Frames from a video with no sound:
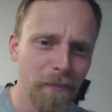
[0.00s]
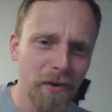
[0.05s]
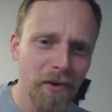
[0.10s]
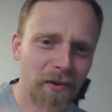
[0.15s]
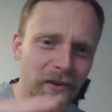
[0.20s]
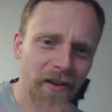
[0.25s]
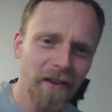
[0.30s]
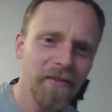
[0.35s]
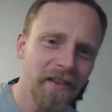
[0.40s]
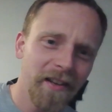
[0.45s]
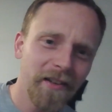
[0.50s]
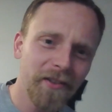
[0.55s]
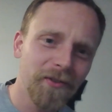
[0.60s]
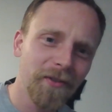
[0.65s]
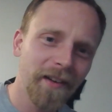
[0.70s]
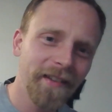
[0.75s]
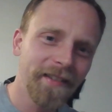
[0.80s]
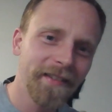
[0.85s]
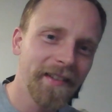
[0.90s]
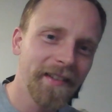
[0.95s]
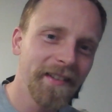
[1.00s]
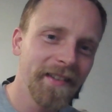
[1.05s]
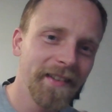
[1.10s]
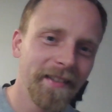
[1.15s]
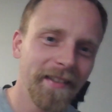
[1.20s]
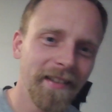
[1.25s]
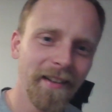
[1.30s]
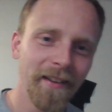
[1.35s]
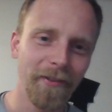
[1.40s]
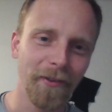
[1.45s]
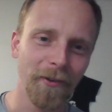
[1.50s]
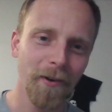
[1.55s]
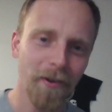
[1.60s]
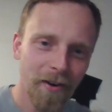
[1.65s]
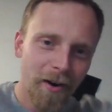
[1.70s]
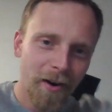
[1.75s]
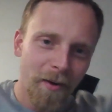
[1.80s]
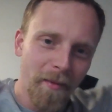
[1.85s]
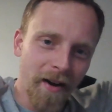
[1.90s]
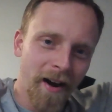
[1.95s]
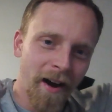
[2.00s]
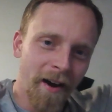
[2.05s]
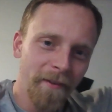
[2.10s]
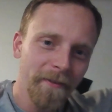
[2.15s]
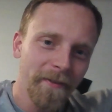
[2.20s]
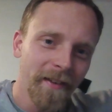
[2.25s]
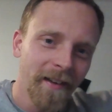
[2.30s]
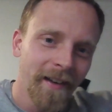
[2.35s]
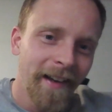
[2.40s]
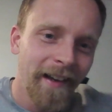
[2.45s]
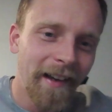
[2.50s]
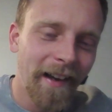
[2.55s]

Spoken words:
boot of the Etruscans, throwing them off,